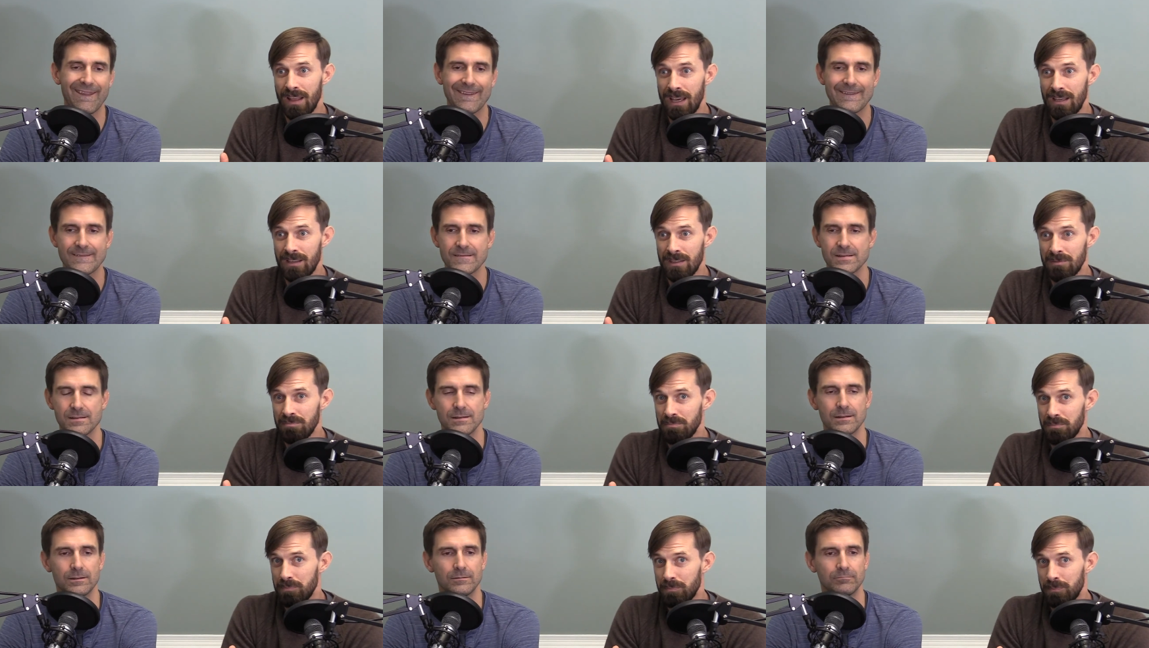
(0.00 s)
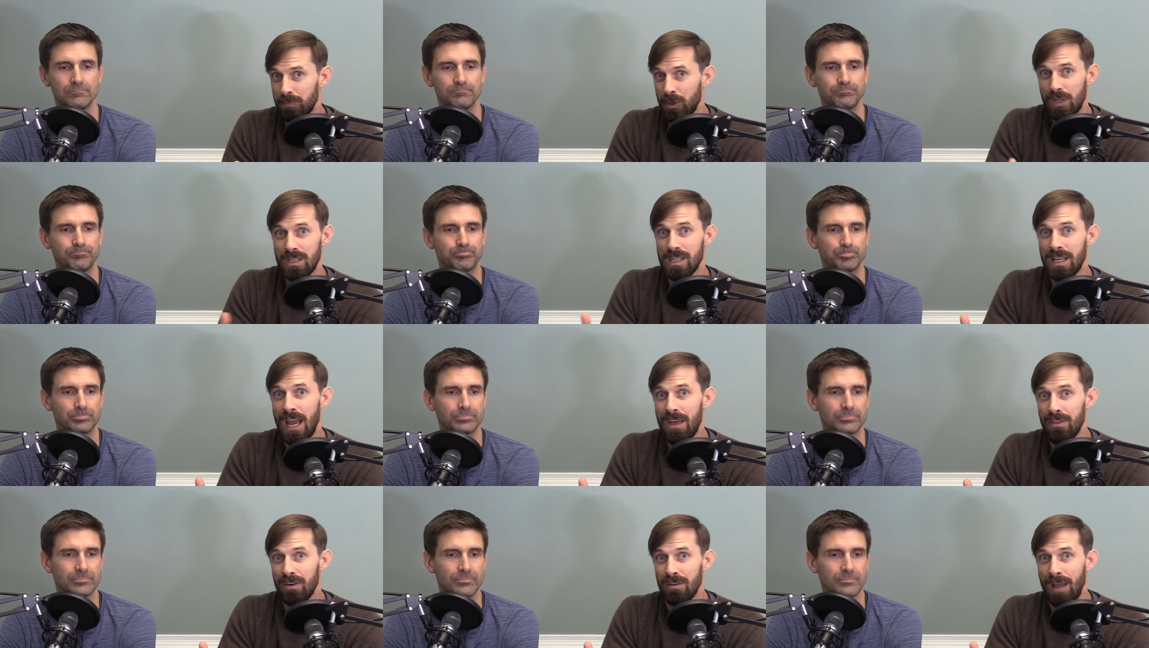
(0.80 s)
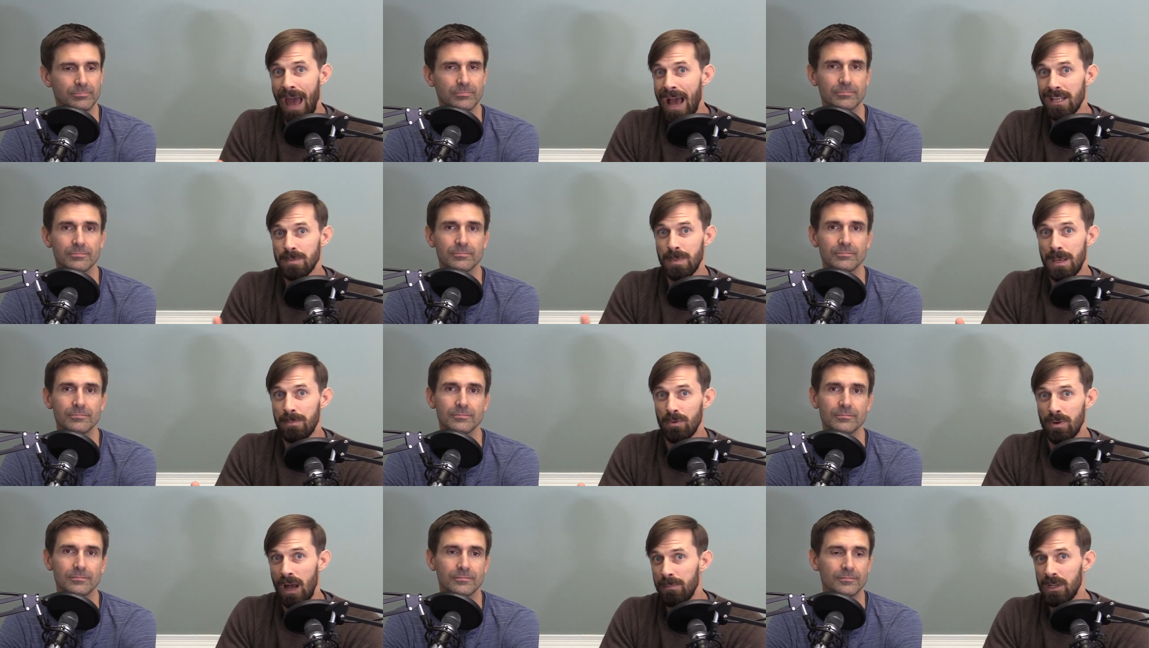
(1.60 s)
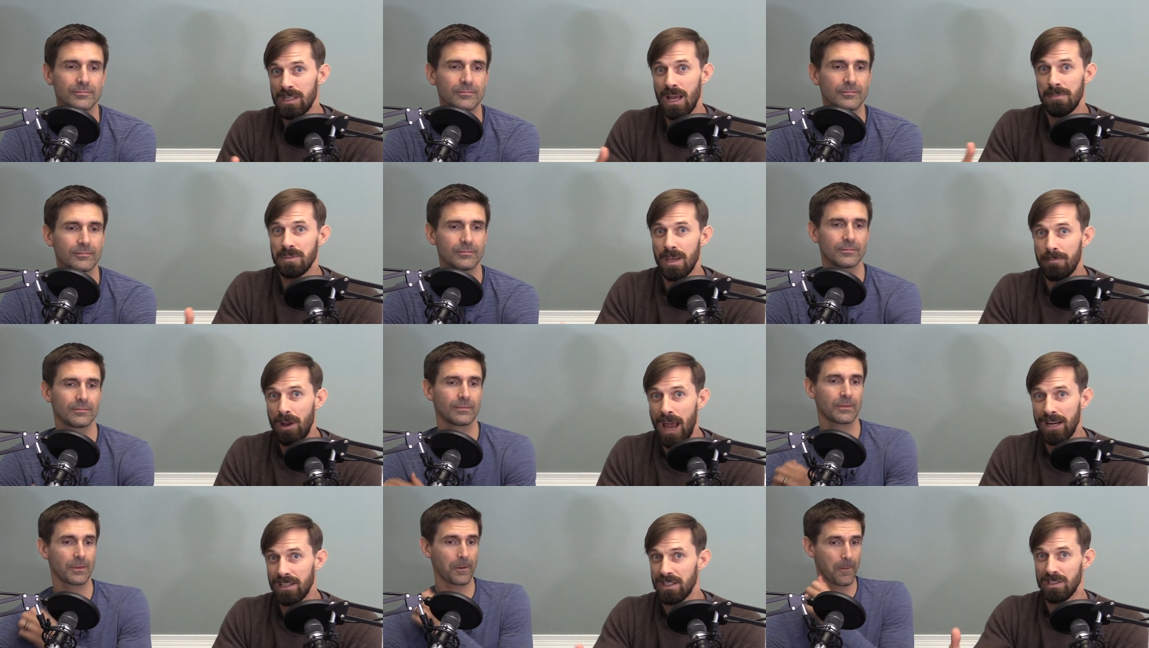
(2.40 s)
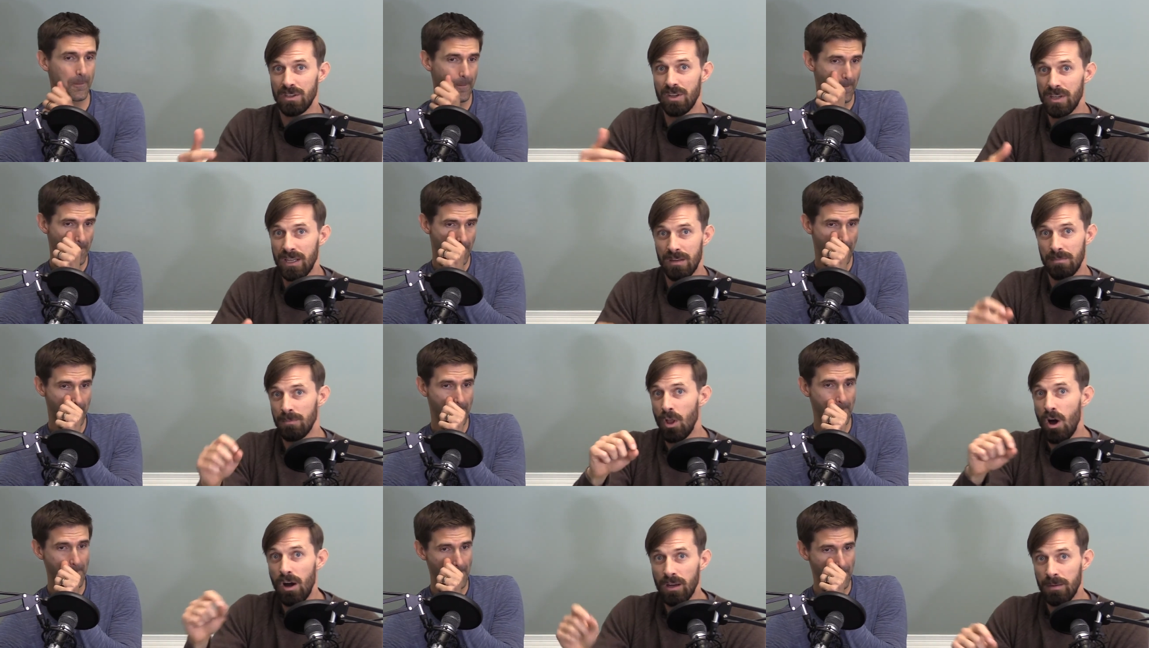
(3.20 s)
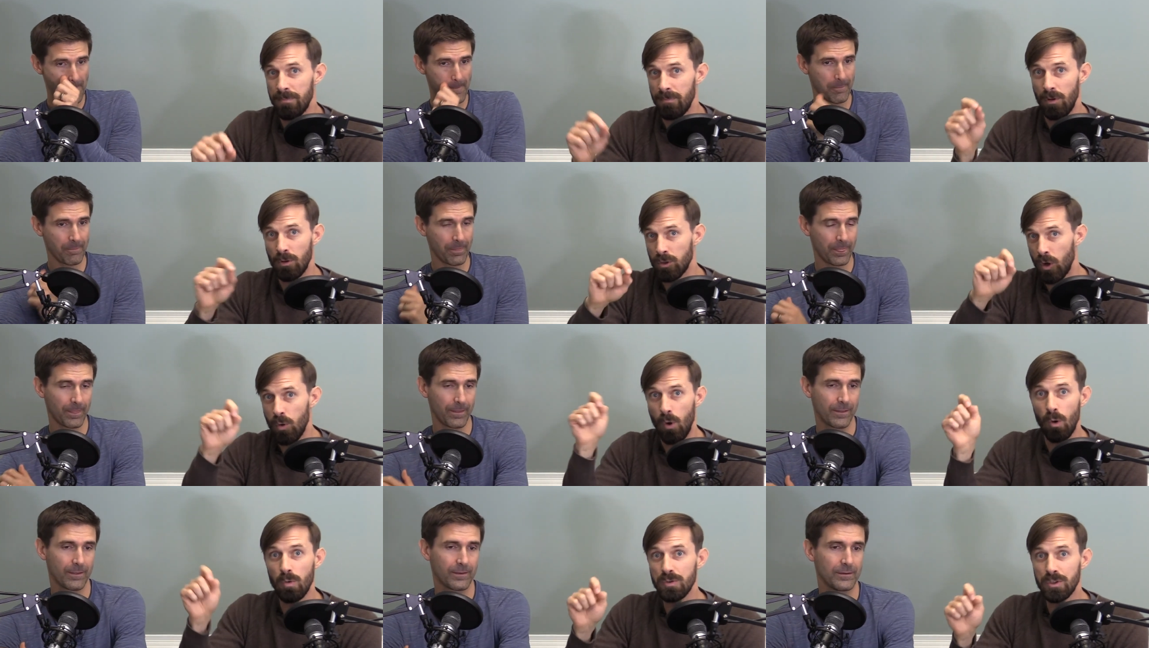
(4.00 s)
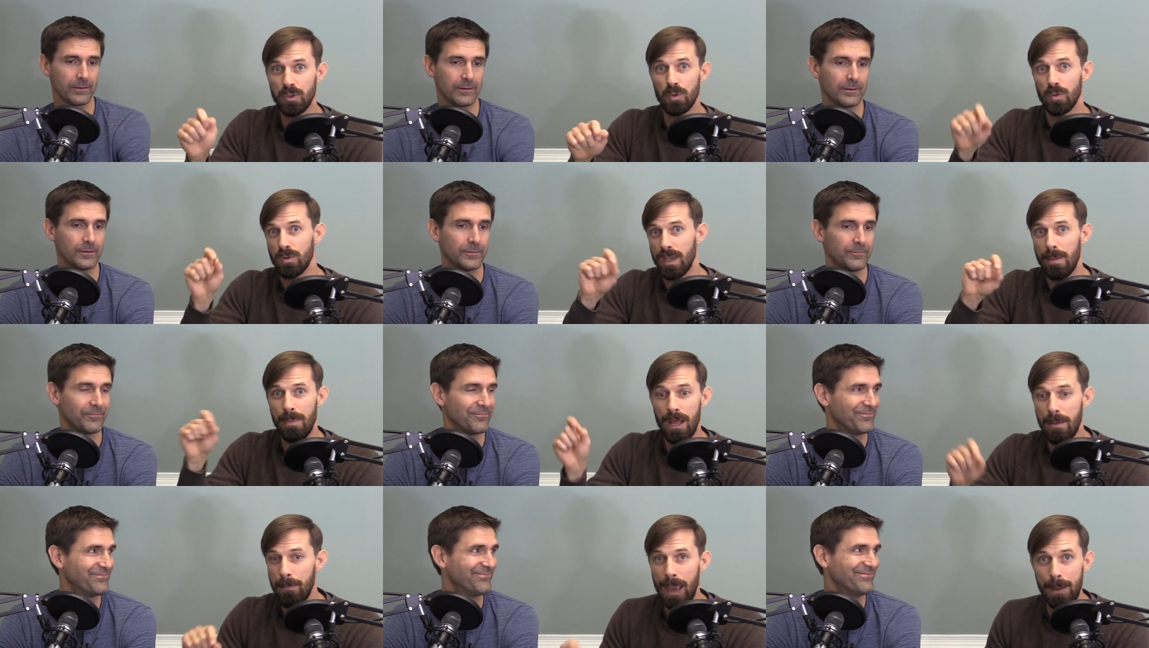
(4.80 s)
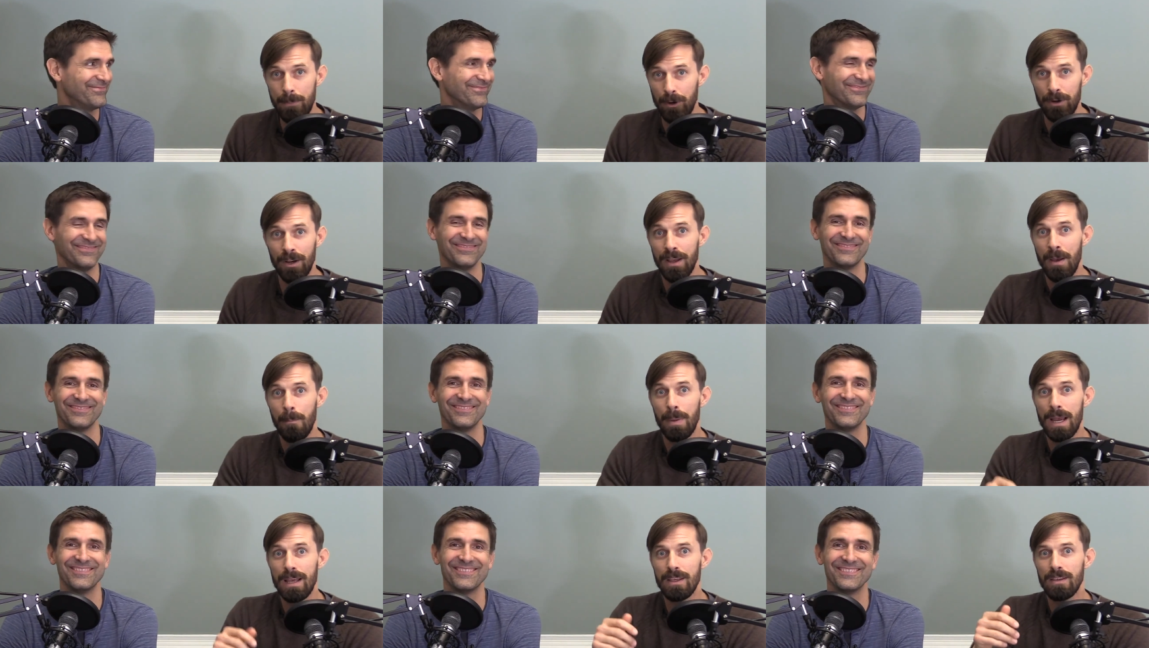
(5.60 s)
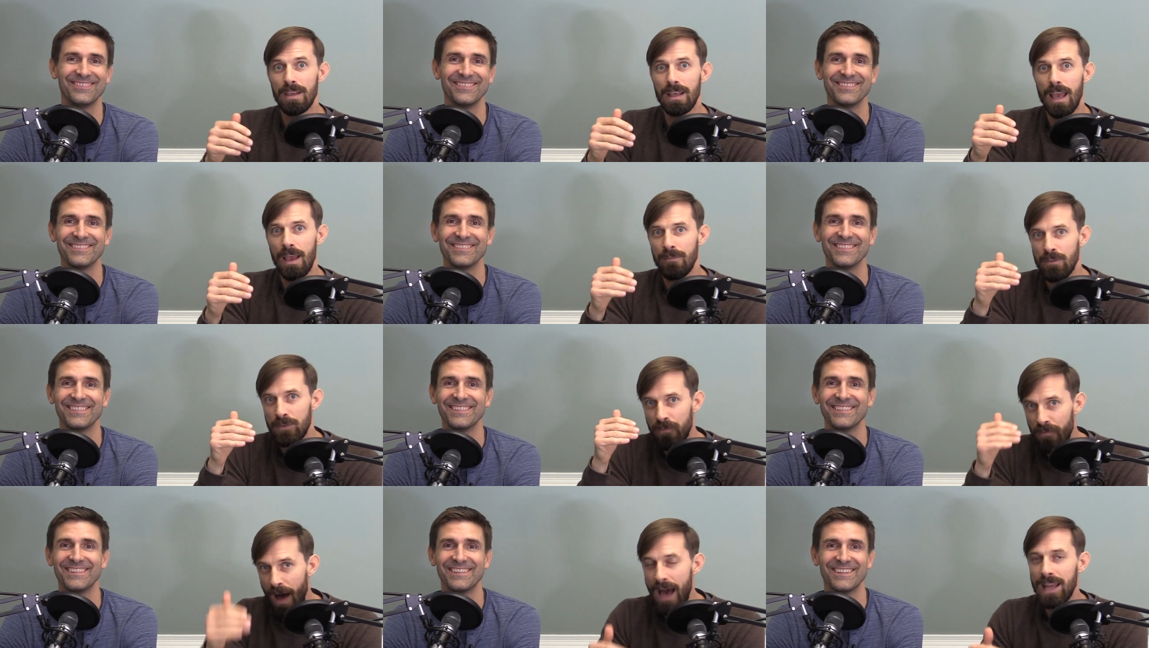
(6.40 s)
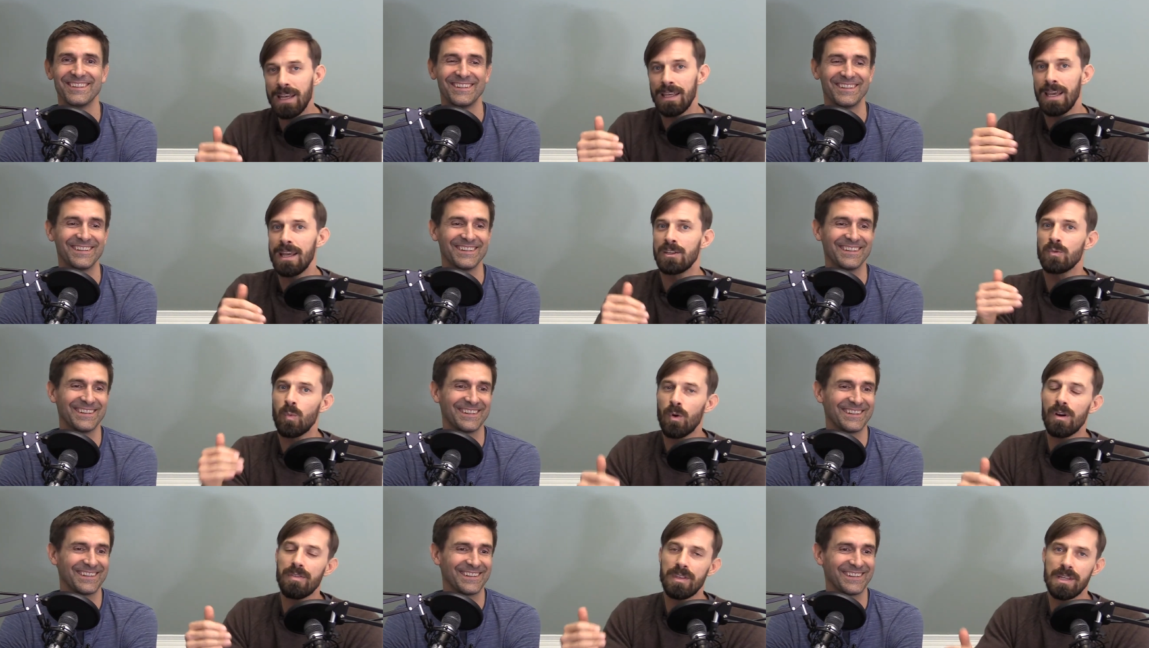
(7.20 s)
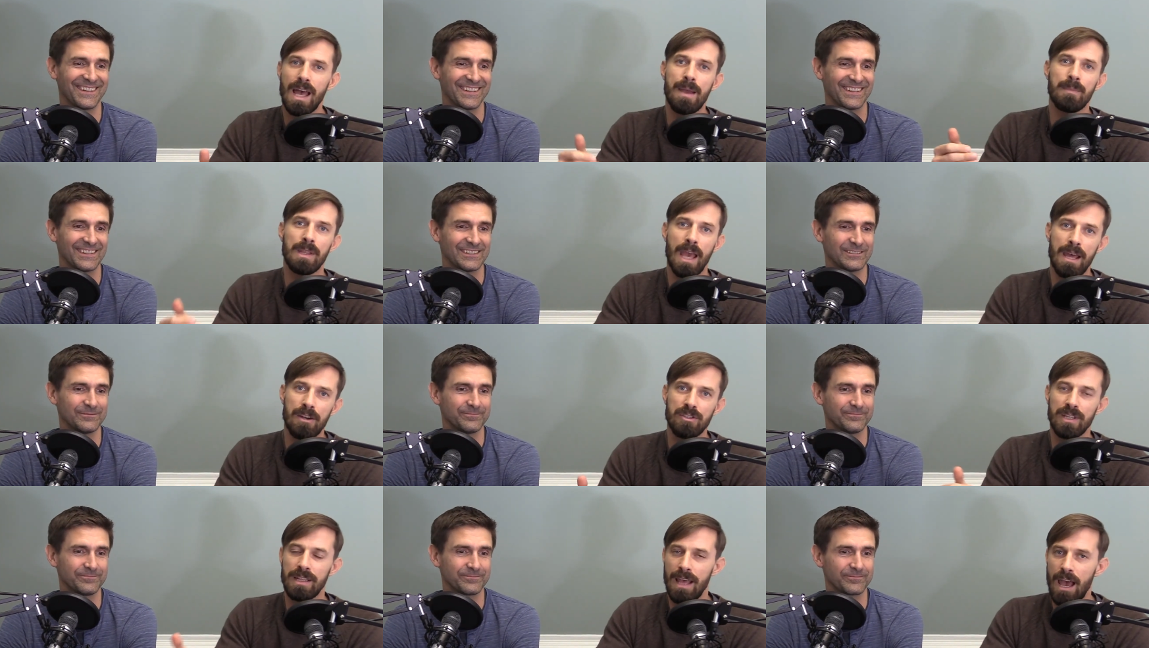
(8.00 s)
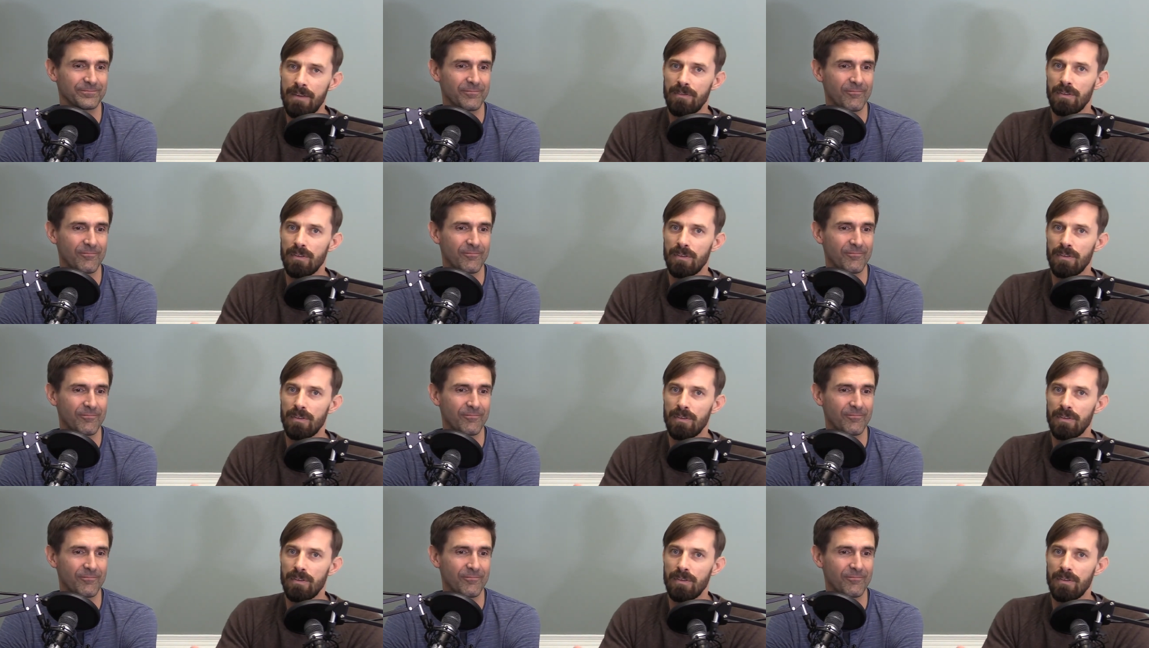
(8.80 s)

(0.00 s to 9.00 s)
Speaker 1: to like put it together, ask people how many times they practice, look at them, log them, go old school, get pen and paper. But if finding it, it's worth the time and the energy and the